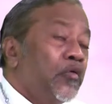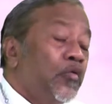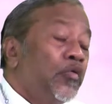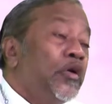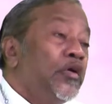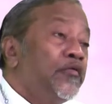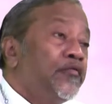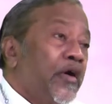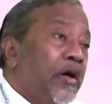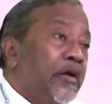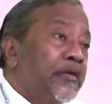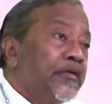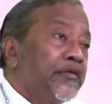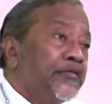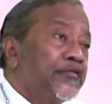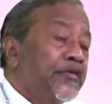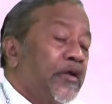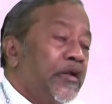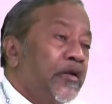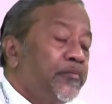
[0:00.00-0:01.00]
Holy Father
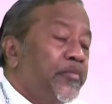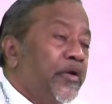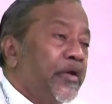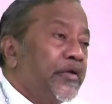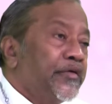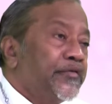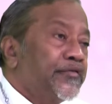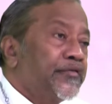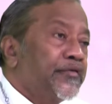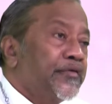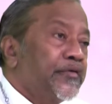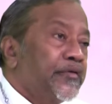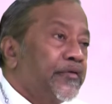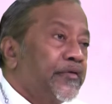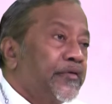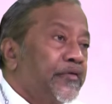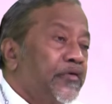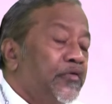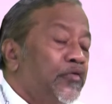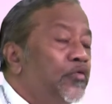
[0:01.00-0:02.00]
celebrates,
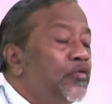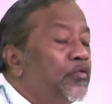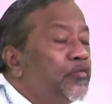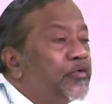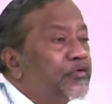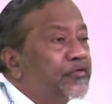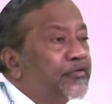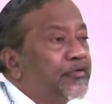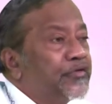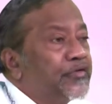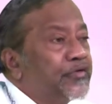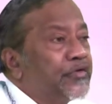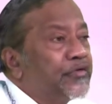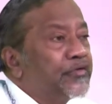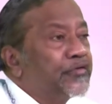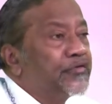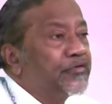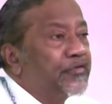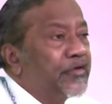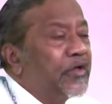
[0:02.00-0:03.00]
the Universal
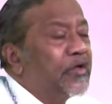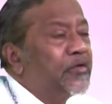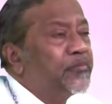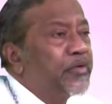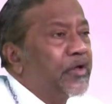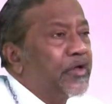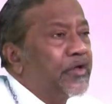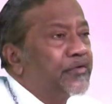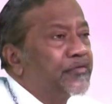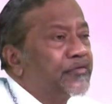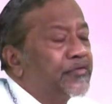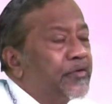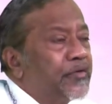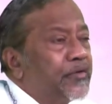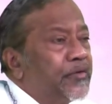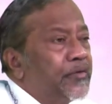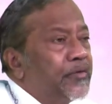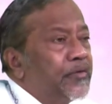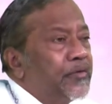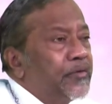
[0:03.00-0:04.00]
Church celebrates
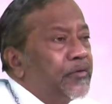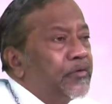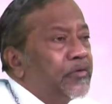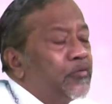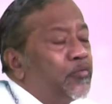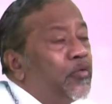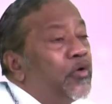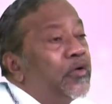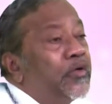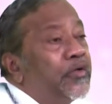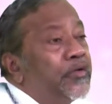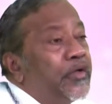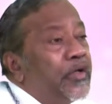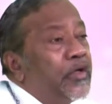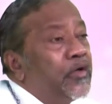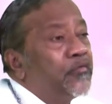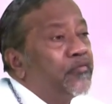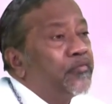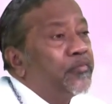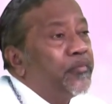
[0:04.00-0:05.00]
the World Day
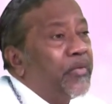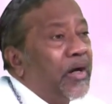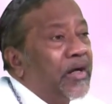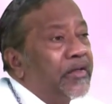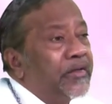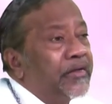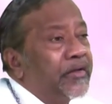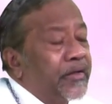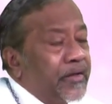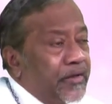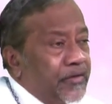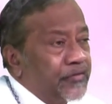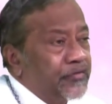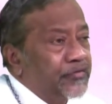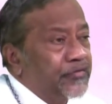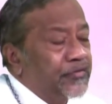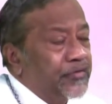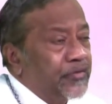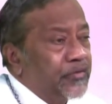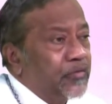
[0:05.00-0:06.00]
of
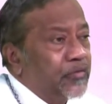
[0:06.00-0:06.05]
Migrants